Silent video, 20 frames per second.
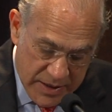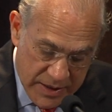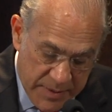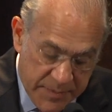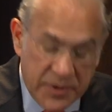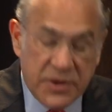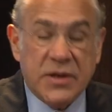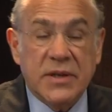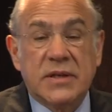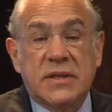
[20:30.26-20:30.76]

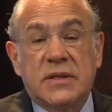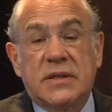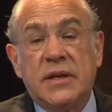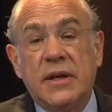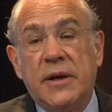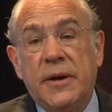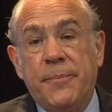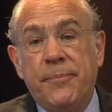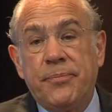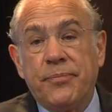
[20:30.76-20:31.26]
Let me just
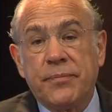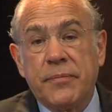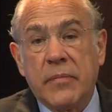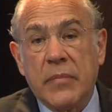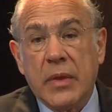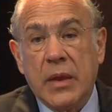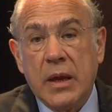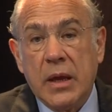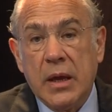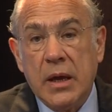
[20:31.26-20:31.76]

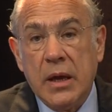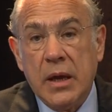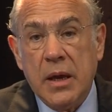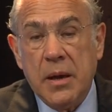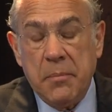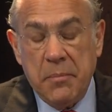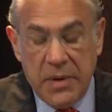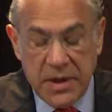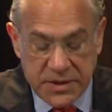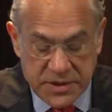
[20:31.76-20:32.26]

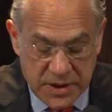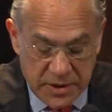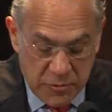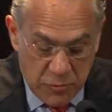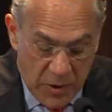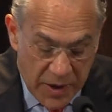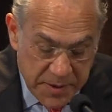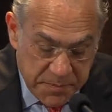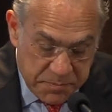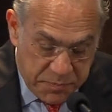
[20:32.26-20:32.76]

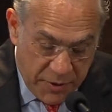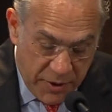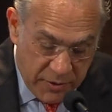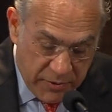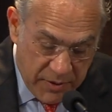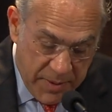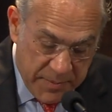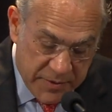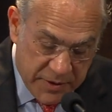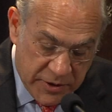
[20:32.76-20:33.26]
mention one
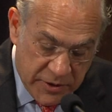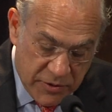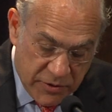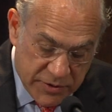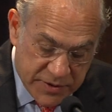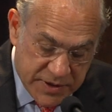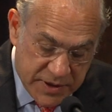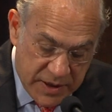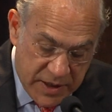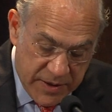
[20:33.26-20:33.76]
program in New
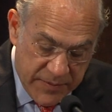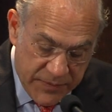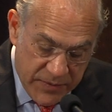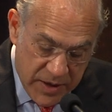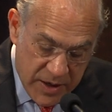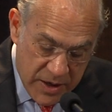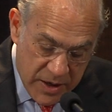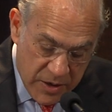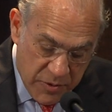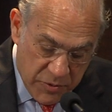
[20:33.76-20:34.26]
York City,
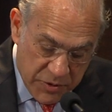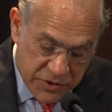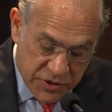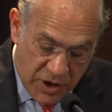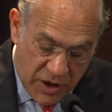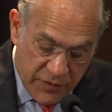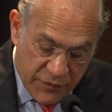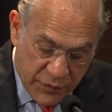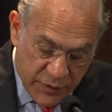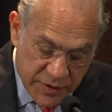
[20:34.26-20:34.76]
which
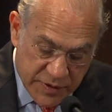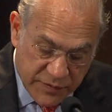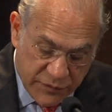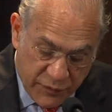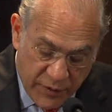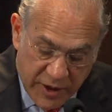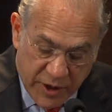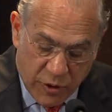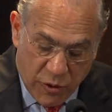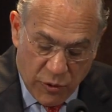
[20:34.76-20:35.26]
offers
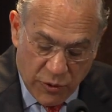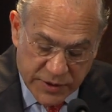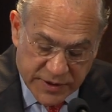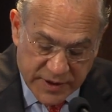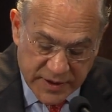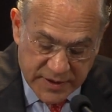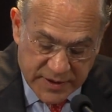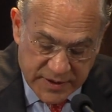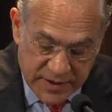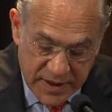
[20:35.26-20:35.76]
free
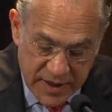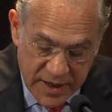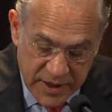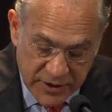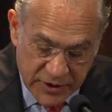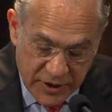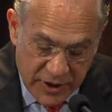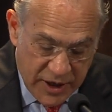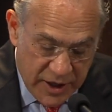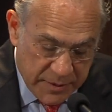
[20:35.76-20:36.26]
courses
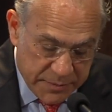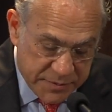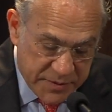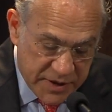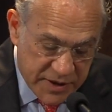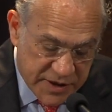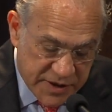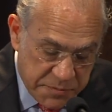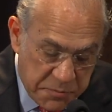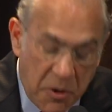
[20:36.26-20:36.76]
to
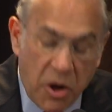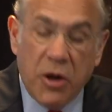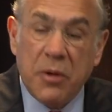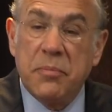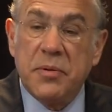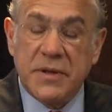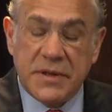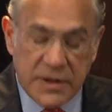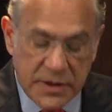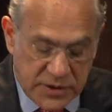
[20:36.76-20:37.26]
help small
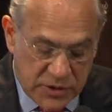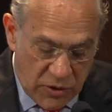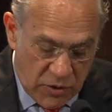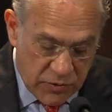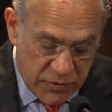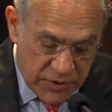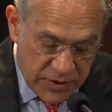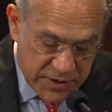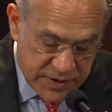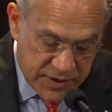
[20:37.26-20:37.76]
business
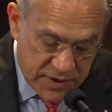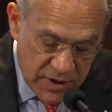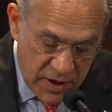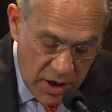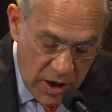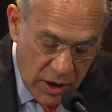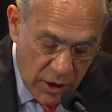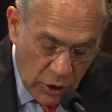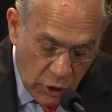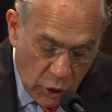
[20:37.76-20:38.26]
owners
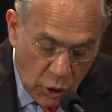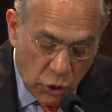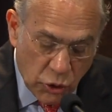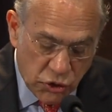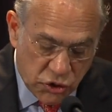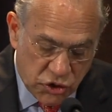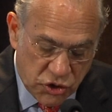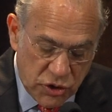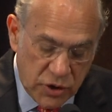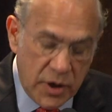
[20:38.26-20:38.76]

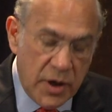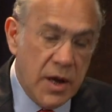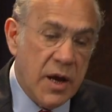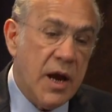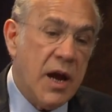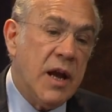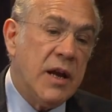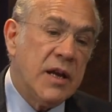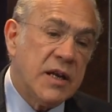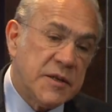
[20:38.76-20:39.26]
launch
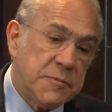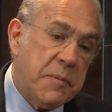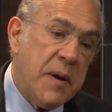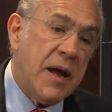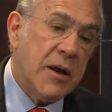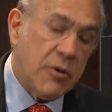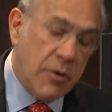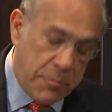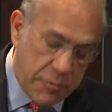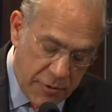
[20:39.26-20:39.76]
and
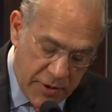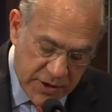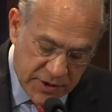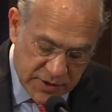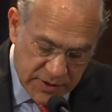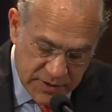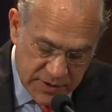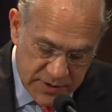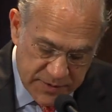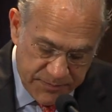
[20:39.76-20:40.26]
expand
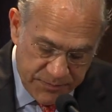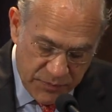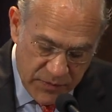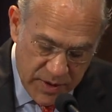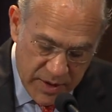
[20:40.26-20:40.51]
operations.